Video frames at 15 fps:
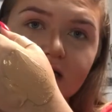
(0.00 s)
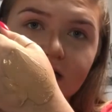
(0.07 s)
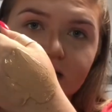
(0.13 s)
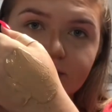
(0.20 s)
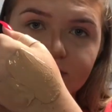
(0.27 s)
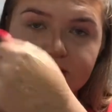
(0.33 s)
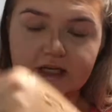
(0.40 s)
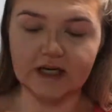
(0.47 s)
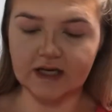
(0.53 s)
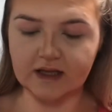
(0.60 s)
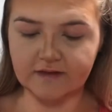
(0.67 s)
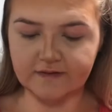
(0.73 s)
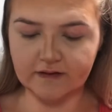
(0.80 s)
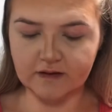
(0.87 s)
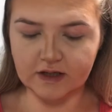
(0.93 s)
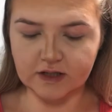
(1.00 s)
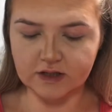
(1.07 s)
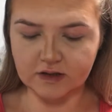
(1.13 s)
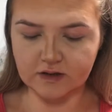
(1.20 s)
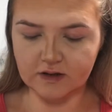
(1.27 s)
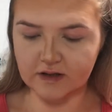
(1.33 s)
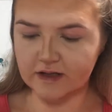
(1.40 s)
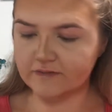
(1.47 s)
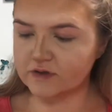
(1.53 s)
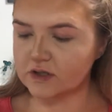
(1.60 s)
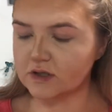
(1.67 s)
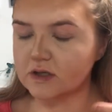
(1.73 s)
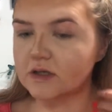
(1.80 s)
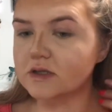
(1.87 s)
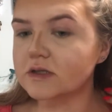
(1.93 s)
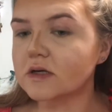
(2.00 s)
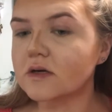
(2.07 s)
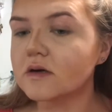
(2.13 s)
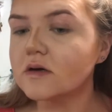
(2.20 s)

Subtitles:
I'm just taking the foundation colour that I've chose.